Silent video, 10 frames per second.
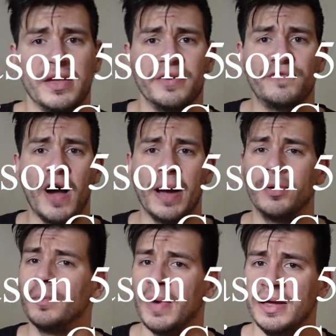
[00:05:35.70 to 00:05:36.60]

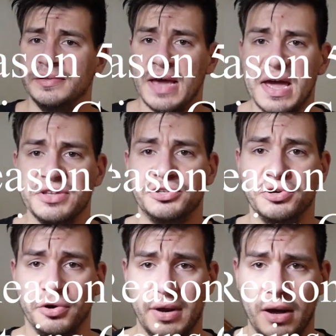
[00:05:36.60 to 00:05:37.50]
fiber maintains
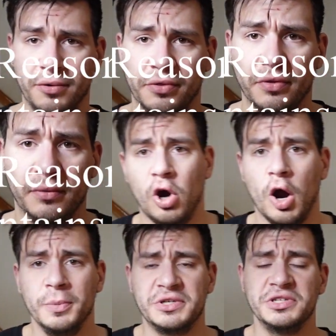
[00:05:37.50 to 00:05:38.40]
good health.
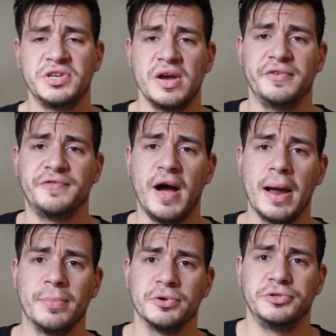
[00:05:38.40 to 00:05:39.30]
Carbs contain
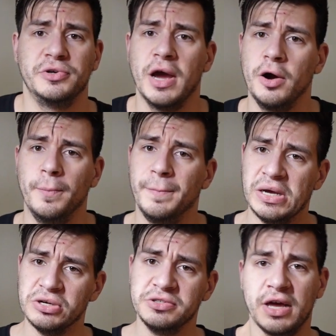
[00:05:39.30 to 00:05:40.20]
fiber to help
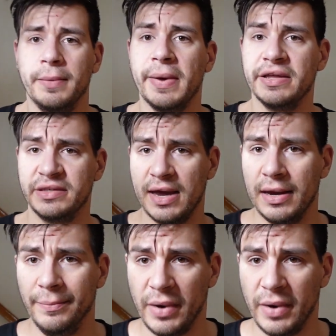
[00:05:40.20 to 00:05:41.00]
build and maintain